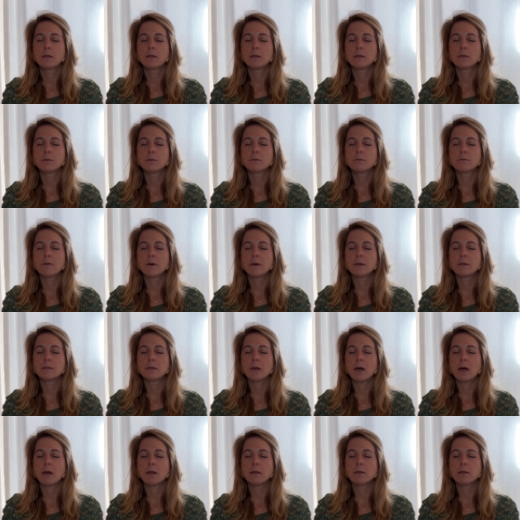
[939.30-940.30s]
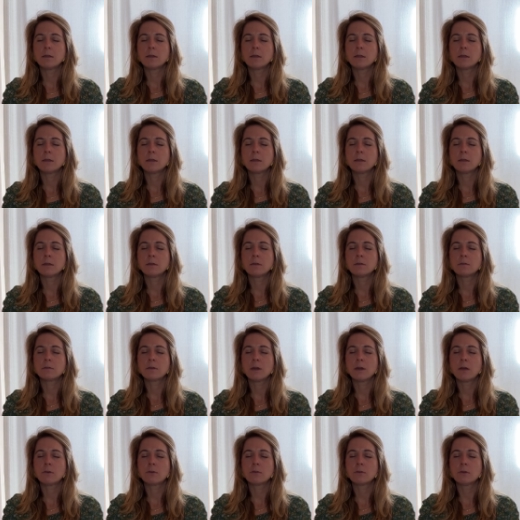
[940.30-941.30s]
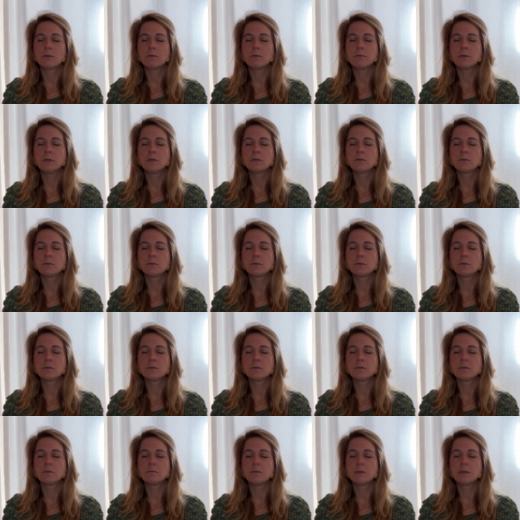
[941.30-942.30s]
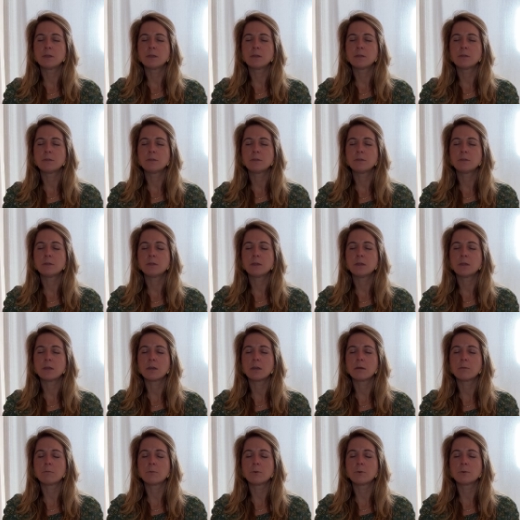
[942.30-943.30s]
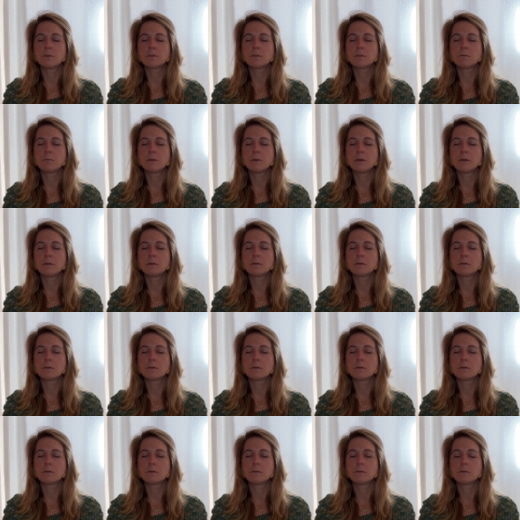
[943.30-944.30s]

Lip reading: this vitality, these natural resources begin to take up more space.